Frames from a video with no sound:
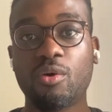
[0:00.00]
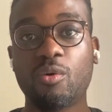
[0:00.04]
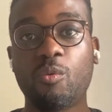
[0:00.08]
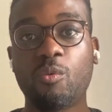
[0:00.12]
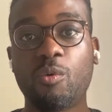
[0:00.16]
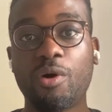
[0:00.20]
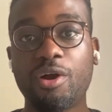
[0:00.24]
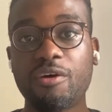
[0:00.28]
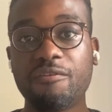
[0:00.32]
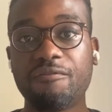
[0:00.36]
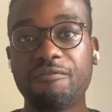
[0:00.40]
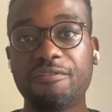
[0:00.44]

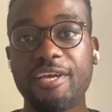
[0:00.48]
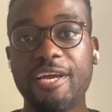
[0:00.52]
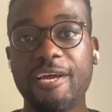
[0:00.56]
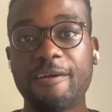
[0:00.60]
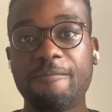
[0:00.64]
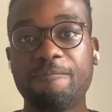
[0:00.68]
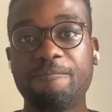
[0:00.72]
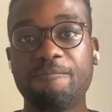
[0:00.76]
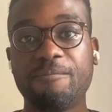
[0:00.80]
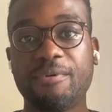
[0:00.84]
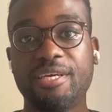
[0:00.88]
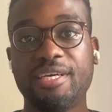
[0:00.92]
One of
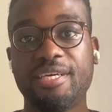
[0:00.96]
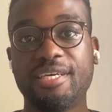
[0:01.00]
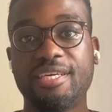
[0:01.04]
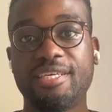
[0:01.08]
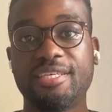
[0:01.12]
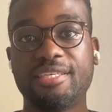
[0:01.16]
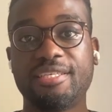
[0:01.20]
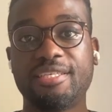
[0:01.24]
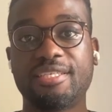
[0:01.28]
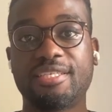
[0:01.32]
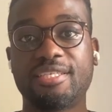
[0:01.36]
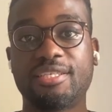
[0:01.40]
them
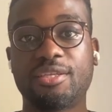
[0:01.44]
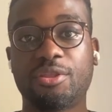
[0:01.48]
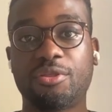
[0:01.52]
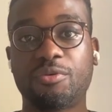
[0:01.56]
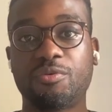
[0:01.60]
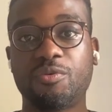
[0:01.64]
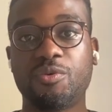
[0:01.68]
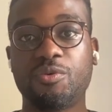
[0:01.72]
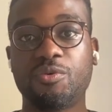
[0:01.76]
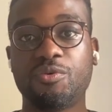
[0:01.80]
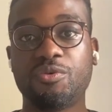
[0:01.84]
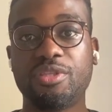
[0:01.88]
is
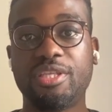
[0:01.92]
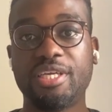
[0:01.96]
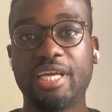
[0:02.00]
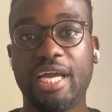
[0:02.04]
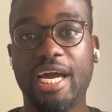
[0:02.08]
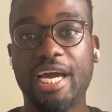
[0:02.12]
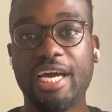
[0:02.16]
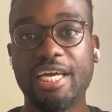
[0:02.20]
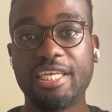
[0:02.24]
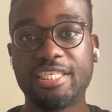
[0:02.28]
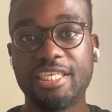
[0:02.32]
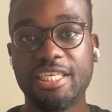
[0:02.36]
through the
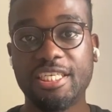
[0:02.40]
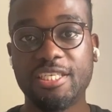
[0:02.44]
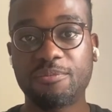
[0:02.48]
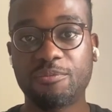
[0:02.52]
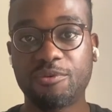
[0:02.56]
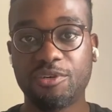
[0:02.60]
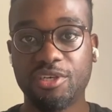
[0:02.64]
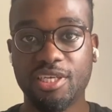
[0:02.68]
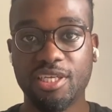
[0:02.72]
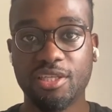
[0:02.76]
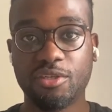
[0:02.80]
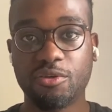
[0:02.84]
IHS
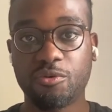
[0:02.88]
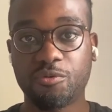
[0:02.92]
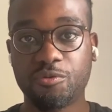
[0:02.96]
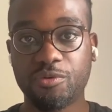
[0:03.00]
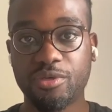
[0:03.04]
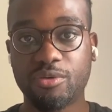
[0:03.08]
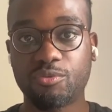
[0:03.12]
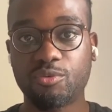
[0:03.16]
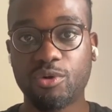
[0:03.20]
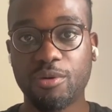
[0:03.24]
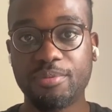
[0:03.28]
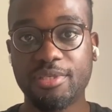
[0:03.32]
Markit
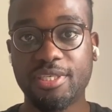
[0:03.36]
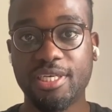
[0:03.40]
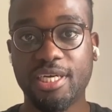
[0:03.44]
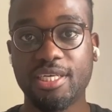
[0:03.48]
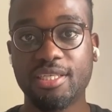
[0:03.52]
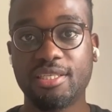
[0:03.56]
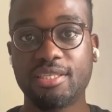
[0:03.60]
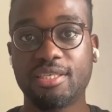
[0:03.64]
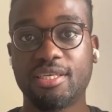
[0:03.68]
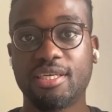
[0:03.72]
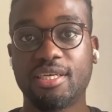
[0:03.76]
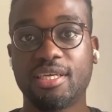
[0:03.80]
career
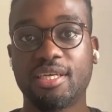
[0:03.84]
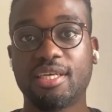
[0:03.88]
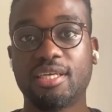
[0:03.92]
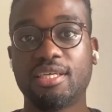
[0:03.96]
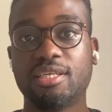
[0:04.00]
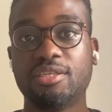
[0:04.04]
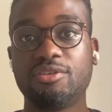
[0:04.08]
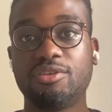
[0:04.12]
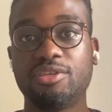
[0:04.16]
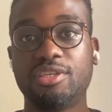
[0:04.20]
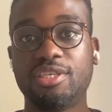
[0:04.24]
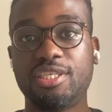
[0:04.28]
website.
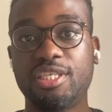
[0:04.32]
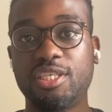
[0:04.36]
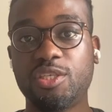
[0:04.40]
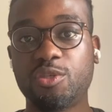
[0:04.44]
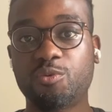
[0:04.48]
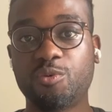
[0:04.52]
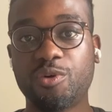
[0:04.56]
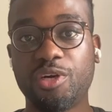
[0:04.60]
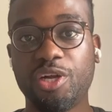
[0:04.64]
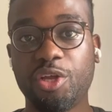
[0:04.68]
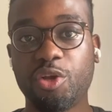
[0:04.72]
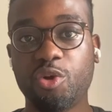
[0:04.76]
So this is
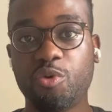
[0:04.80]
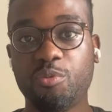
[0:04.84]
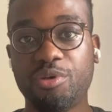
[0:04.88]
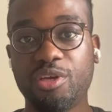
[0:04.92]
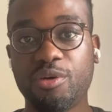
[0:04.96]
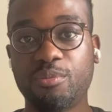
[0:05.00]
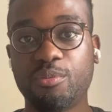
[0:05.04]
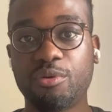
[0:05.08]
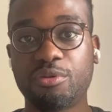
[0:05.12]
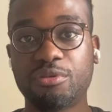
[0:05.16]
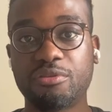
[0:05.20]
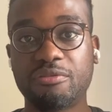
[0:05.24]
where you'll be
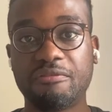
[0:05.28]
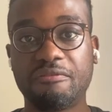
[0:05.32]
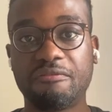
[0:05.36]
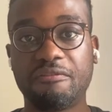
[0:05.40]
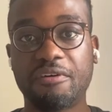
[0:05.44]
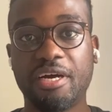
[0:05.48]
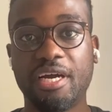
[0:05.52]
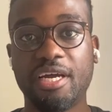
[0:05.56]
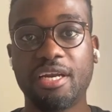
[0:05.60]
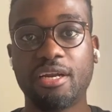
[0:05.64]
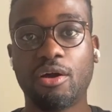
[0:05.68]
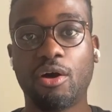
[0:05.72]
able to
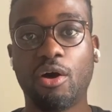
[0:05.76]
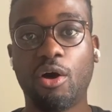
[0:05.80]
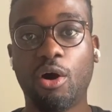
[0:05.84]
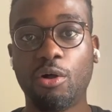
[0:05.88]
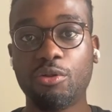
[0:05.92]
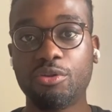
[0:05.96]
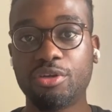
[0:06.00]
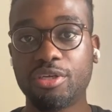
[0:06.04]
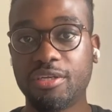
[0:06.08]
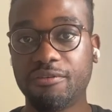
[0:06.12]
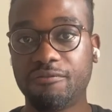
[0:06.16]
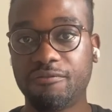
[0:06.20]
find all
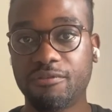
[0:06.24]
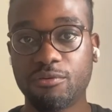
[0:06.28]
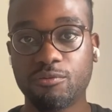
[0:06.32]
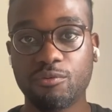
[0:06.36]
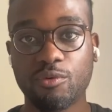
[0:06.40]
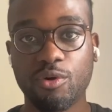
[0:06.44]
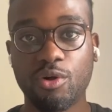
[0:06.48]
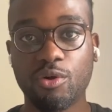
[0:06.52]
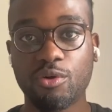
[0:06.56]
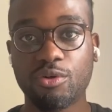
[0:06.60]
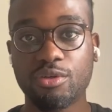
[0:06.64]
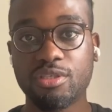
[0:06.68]
the different
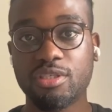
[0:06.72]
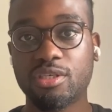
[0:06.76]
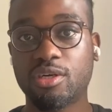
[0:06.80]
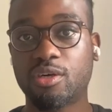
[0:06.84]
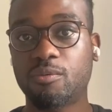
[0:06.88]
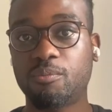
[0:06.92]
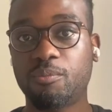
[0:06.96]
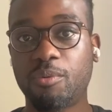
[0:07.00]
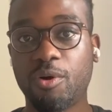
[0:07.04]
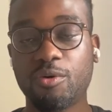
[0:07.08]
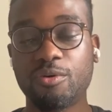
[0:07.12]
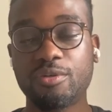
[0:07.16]
roles
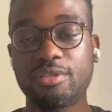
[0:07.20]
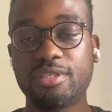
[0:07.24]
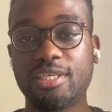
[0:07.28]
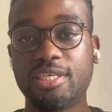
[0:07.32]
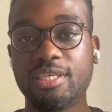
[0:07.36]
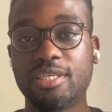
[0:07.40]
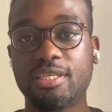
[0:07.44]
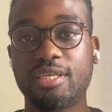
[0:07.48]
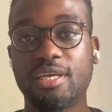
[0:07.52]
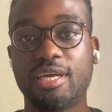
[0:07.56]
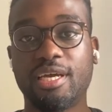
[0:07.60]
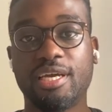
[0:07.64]
are
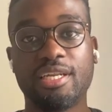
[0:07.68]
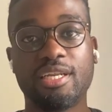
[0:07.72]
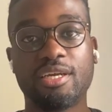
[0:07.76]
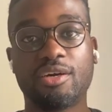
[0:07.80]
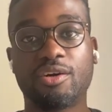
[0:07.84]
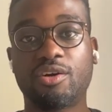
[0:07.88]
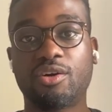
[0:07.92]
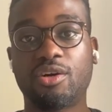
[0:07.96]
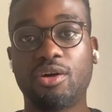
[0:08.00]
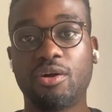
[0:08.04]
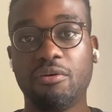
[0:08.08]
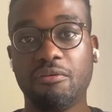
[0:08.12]
posted and
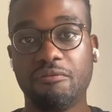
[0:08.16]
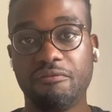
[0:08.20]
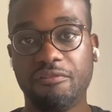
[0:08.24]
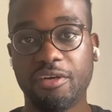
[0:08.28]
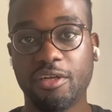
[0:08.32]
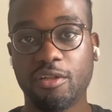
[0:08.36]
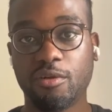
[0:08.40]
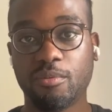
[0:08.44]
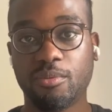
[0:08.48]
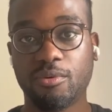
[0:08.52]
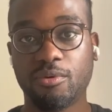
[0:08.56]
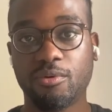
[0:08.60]
are
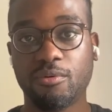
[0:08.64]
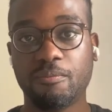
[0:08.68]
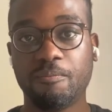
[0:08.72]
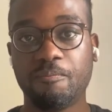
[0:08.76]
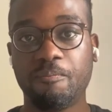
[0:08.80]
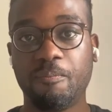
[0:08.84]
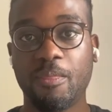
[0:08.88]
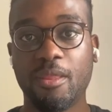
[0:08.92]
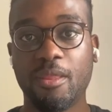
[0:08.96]
available.